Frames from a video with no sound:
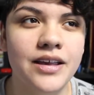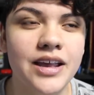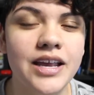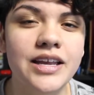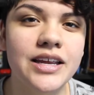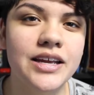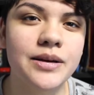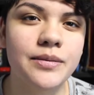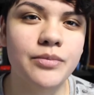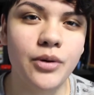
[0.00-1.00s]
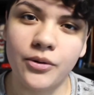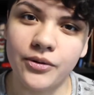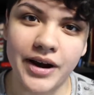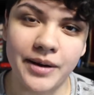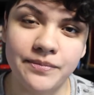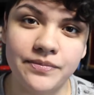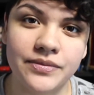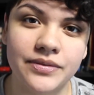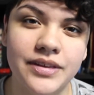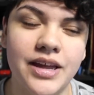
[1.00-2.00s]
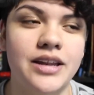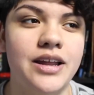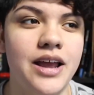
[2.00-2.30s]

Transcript: eating program that